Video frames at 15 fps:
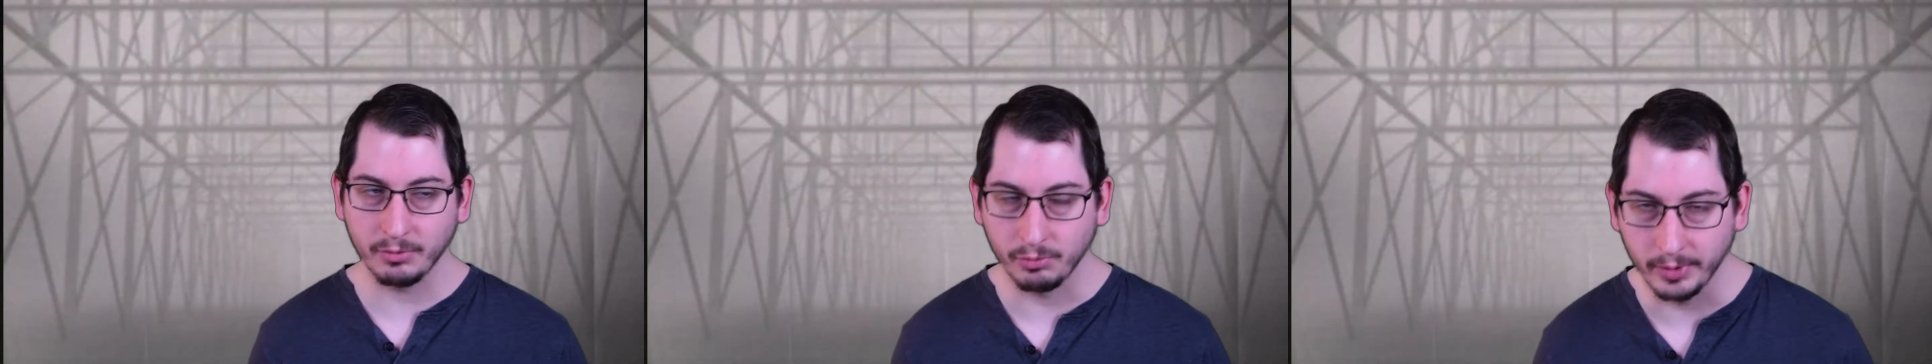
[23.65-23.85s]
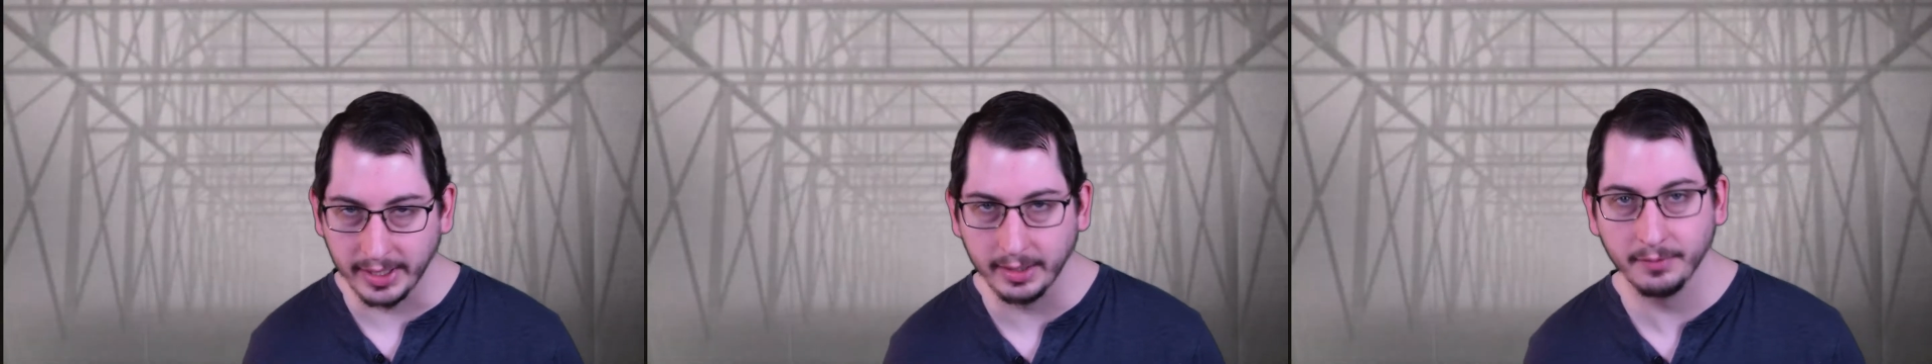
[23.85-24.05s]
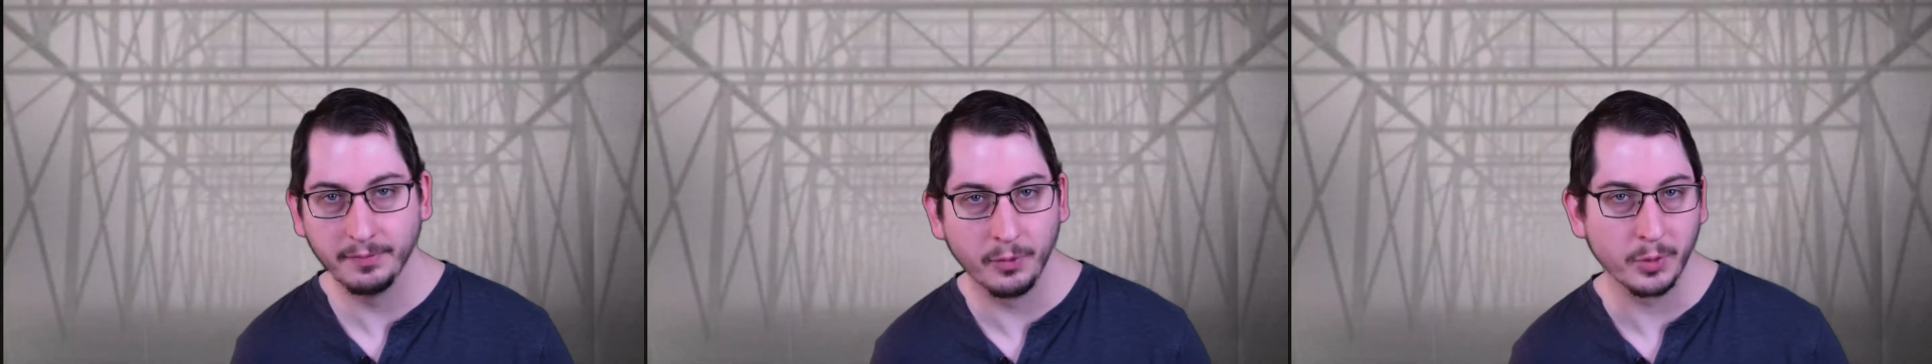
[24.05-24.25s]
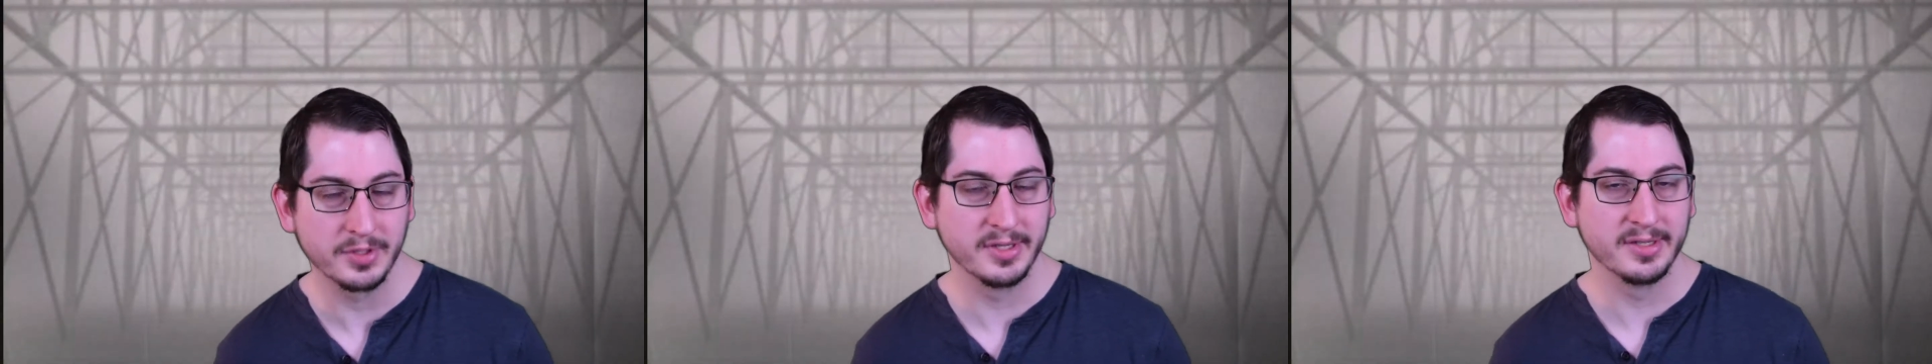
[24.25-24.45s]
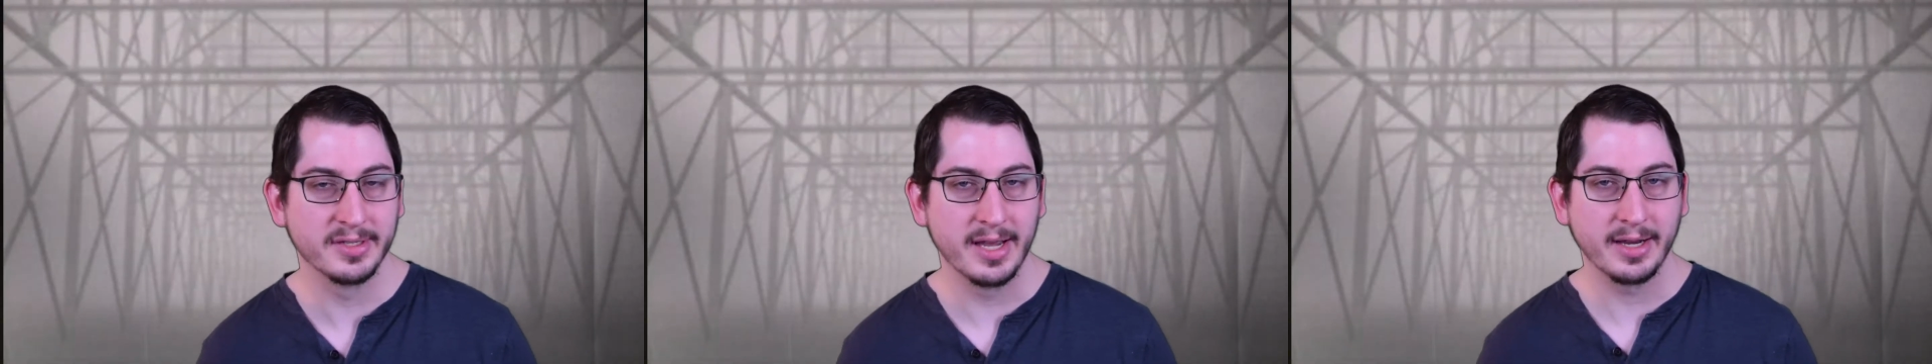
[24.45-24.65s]

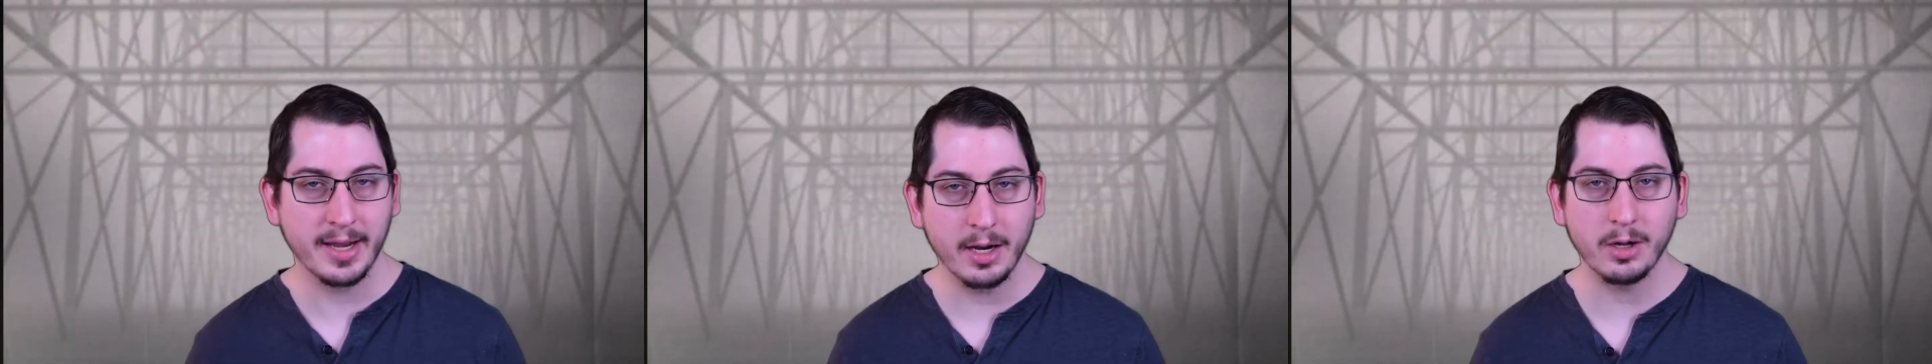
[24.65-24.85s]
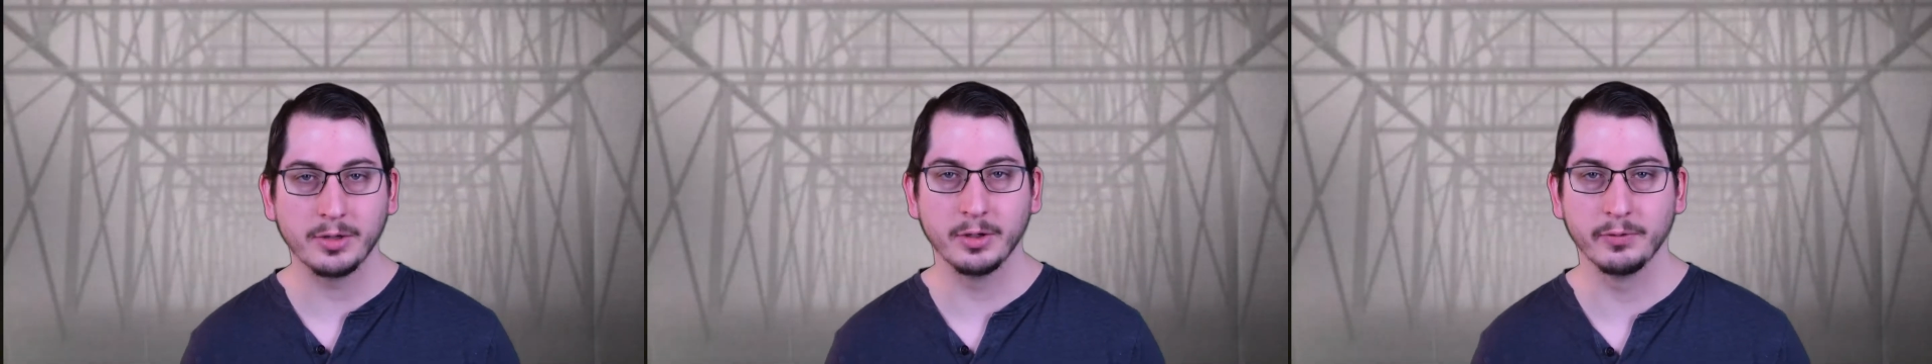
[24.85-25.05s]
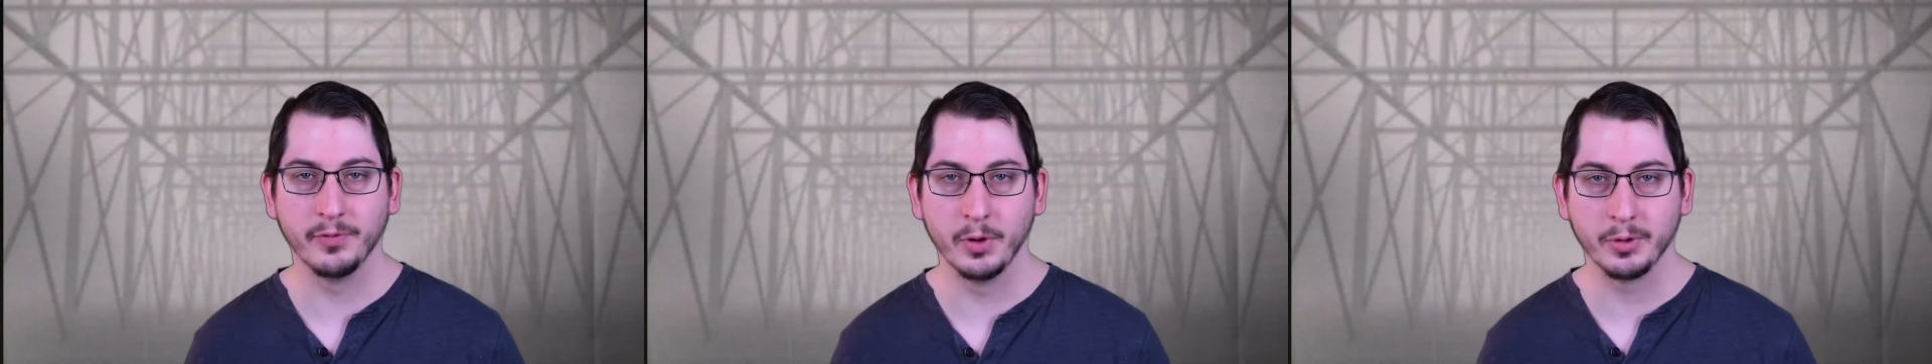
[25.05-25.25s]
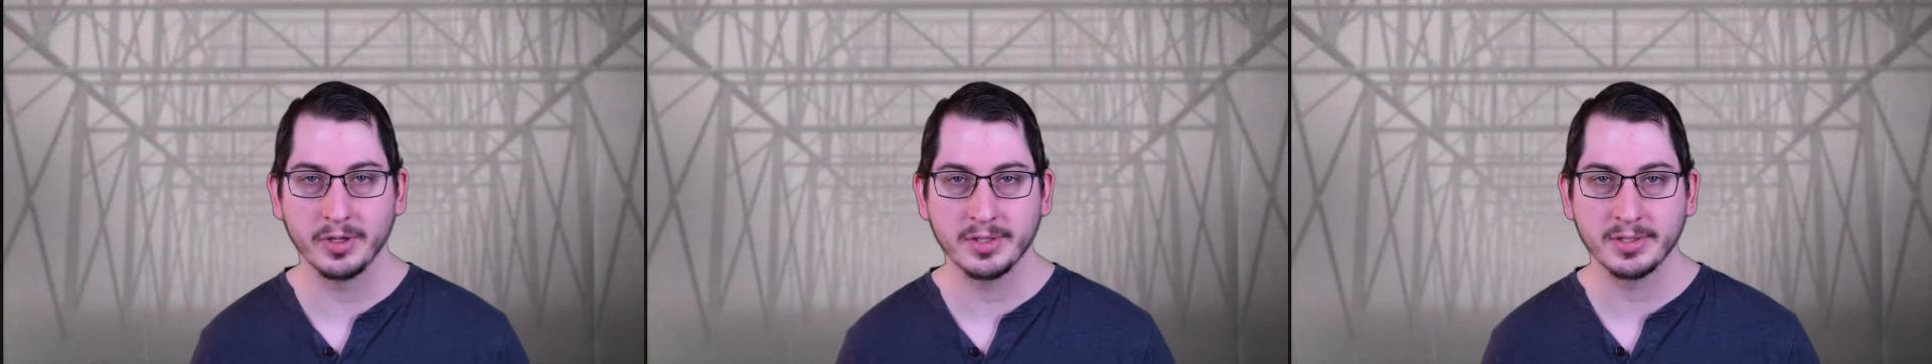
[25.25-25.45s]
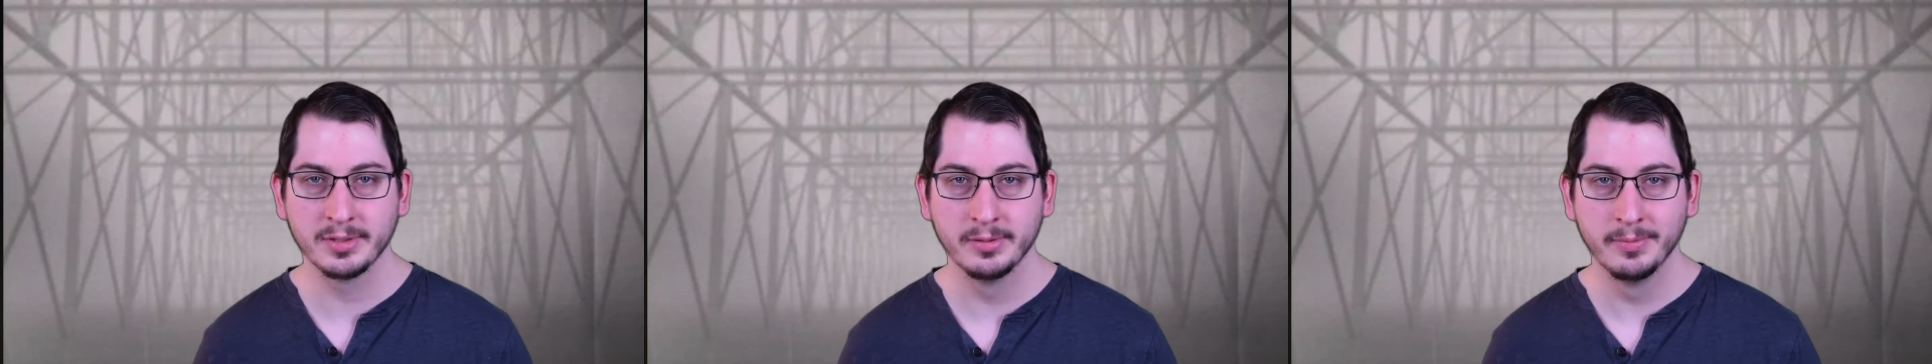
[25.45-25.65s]
reinforces that character
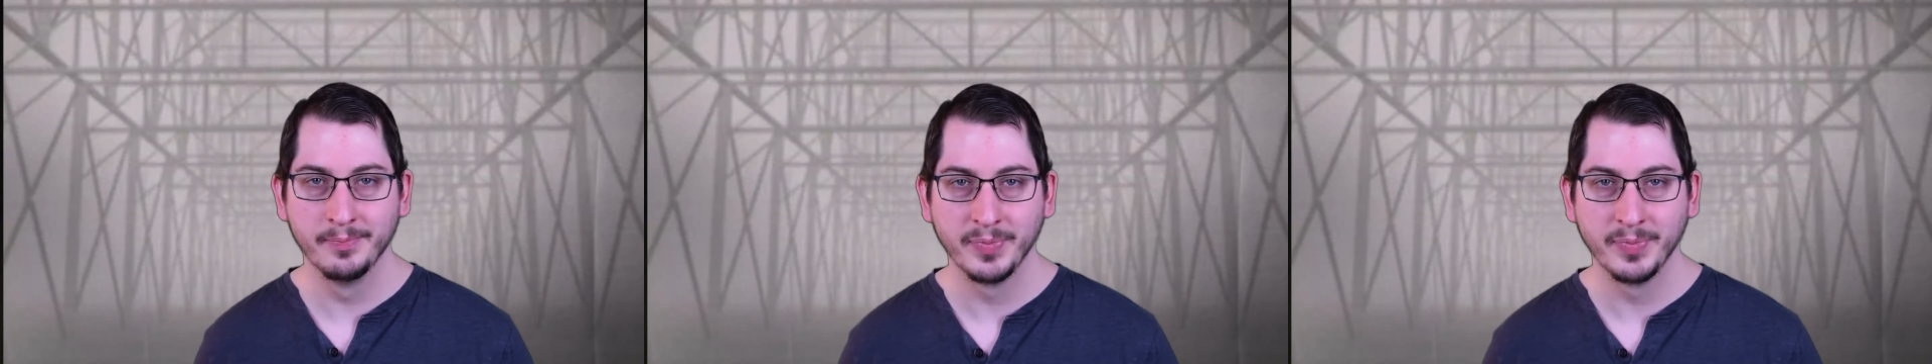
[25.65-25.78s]
focus.